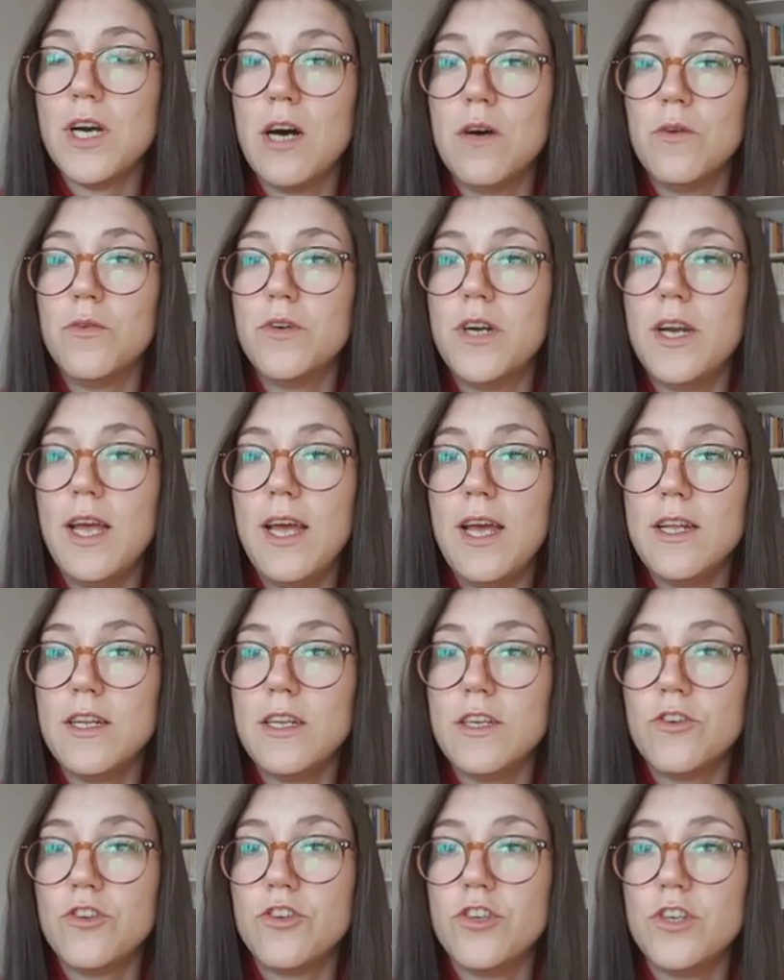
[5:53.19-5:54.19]
our
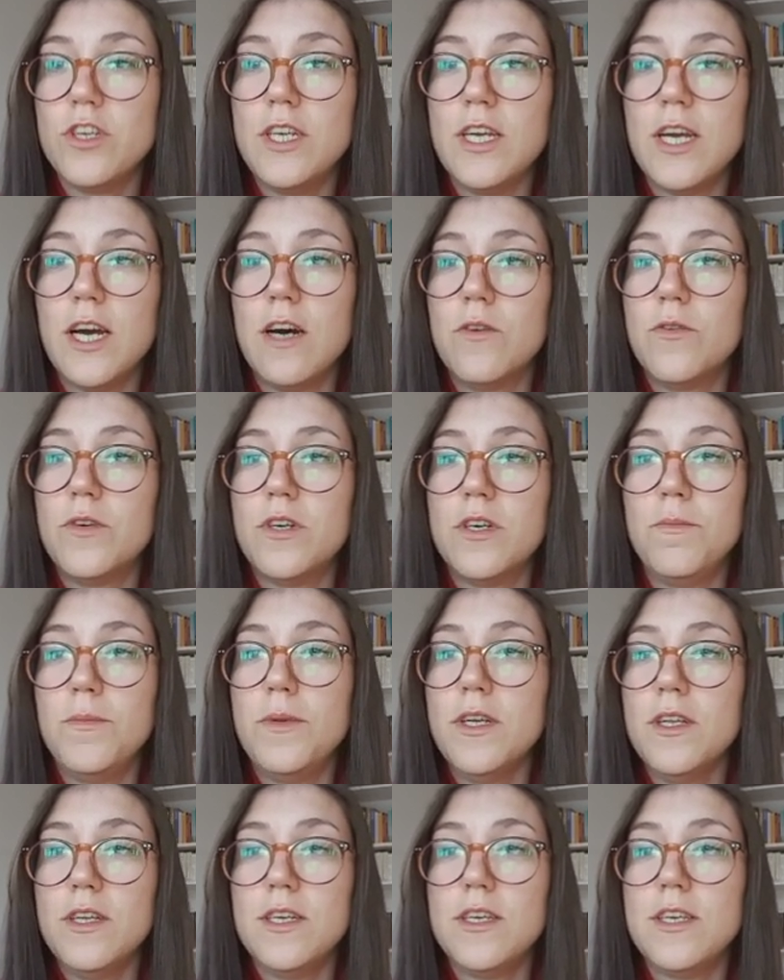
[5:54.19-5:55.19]
energy, our
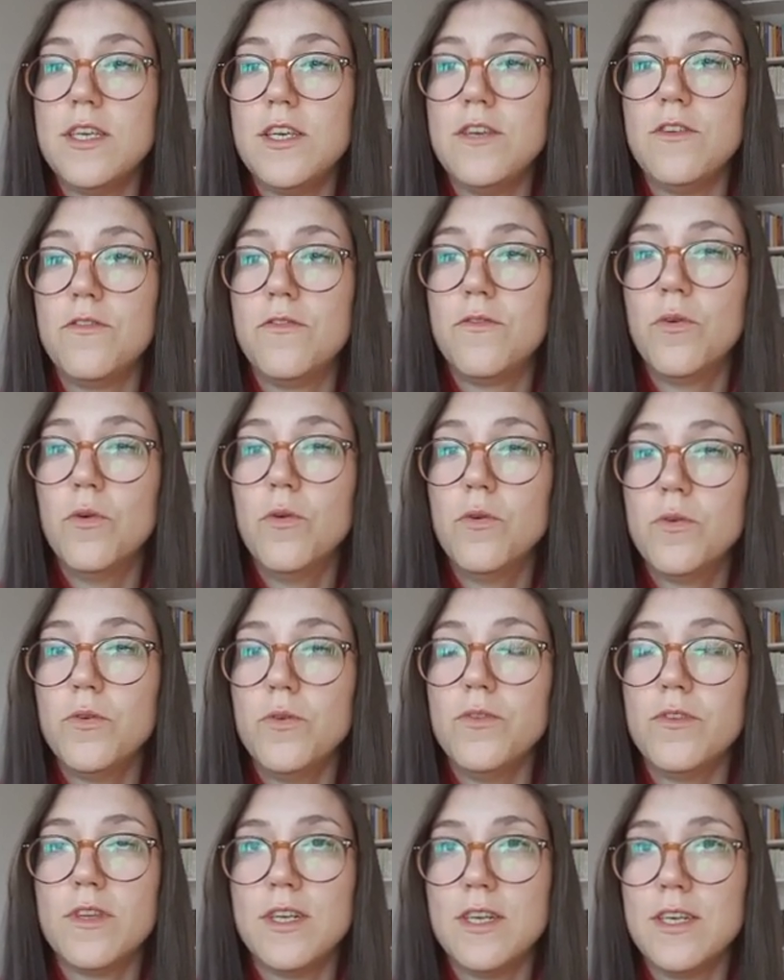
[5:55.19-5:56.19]
ability to
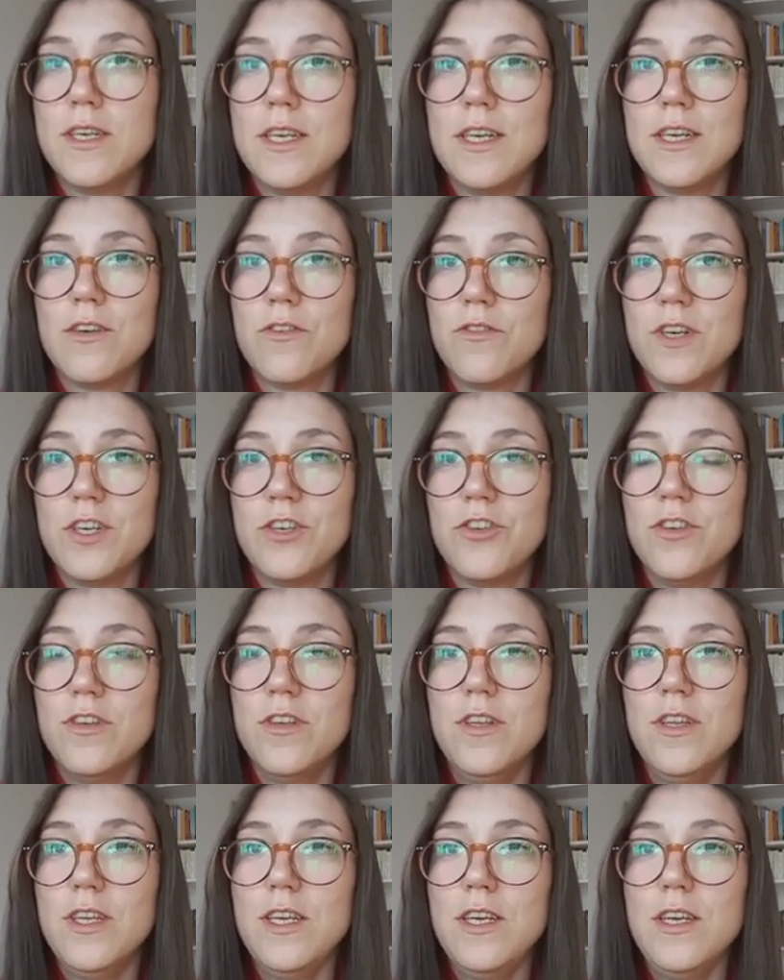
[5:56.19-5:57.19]
focus and think
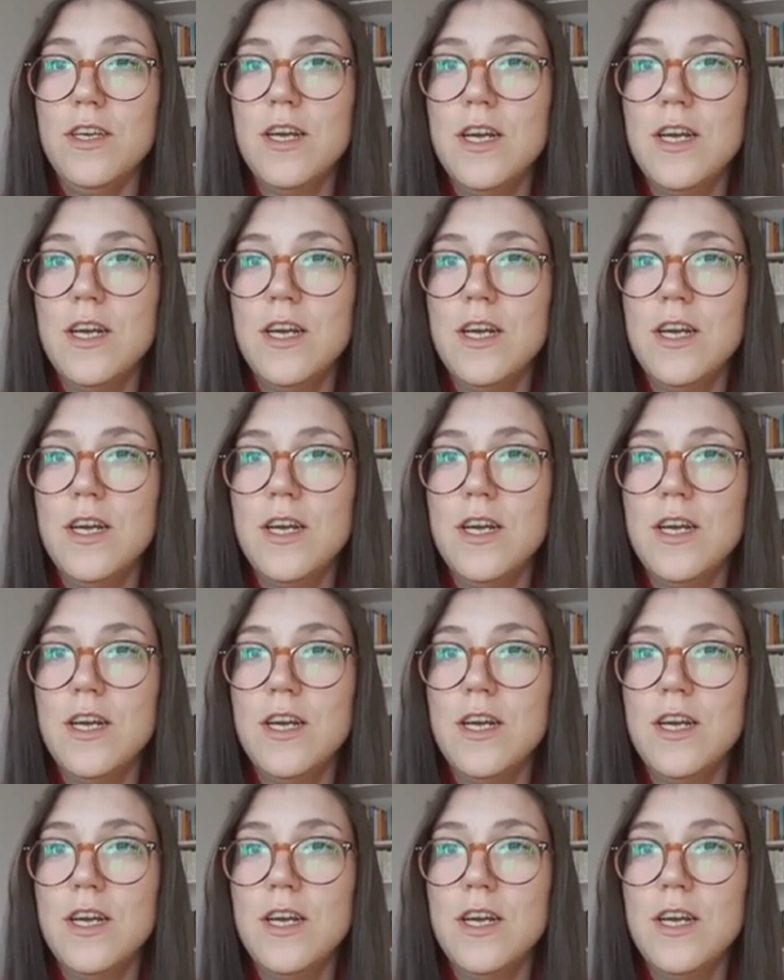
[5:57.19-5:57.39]
rationally.